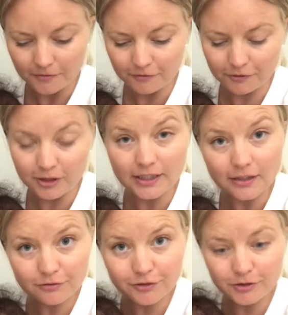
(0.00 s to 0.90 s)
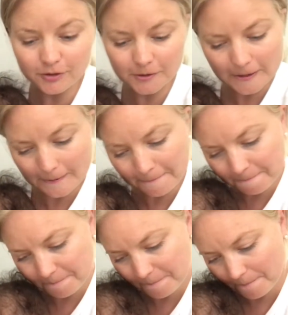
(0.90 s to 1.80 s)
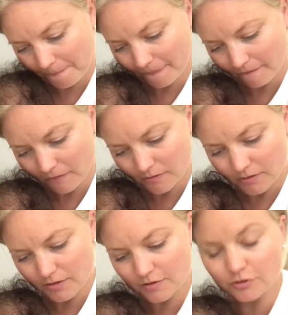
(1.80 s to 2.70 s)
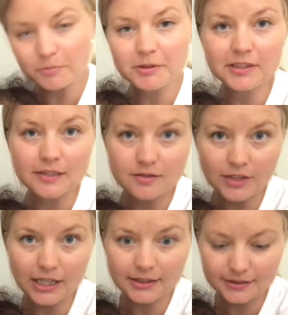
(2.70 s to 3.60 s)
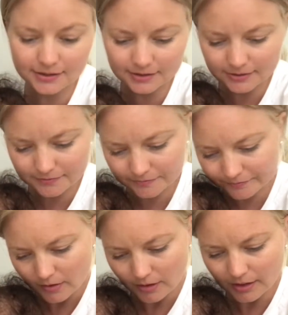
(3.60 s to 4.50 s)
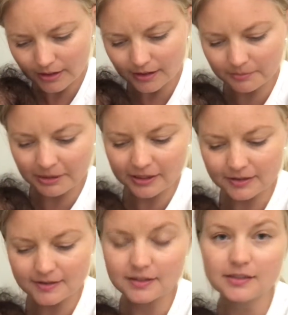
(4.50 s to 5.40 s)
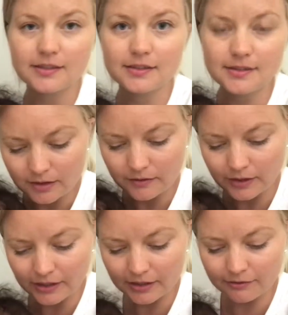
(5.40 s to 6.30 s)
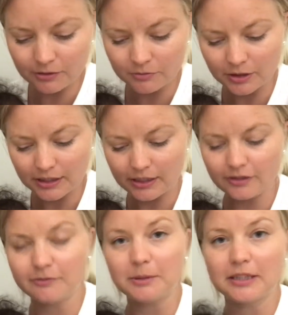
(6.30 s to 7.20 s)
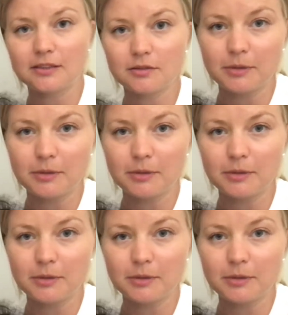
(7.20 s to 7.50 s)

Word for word: Forgetful, super distracted, can't make decisions, not even what kind of milk to